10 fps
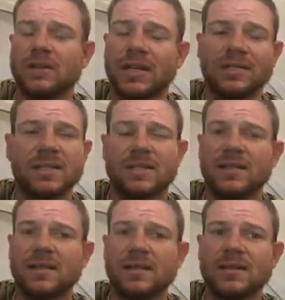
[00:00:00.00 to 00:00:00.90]
And like I said, at
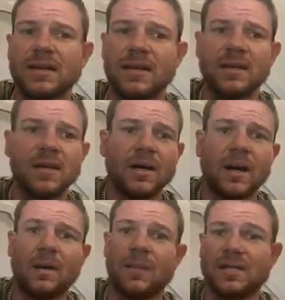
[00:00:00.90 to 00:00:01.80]
the end of the day,
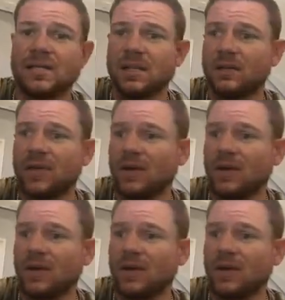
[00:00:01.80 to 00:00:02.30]
myself,